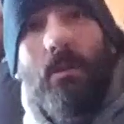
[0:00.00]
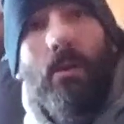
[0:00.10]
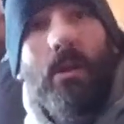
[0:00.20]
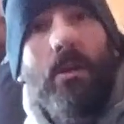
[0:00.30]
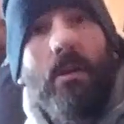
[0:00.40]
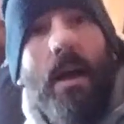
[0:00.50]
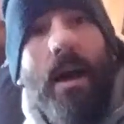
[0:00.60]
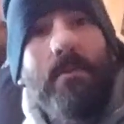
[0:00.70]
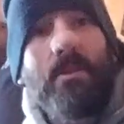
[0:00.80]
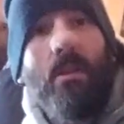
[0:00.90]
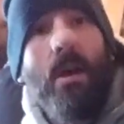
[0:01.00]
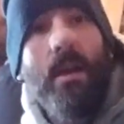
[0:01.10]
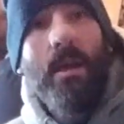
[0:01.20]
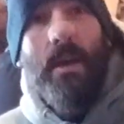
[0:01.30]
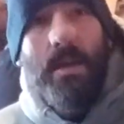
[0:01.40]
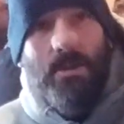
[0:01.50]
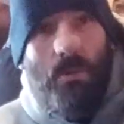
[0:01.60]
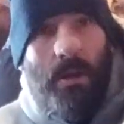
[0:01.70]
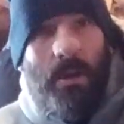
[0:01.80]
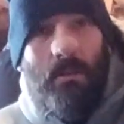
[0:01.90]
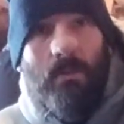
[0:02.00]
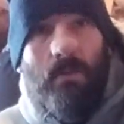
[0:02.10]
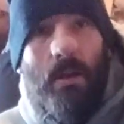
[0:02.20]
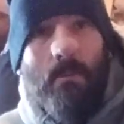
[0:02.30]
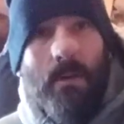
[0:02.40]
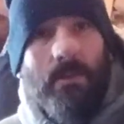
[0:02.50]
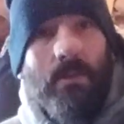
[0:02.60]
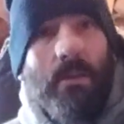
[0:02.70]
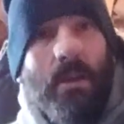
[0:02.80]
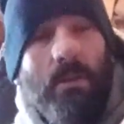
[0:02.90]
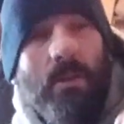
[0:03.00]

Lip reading: working your calves a lot, is working the front muscles here,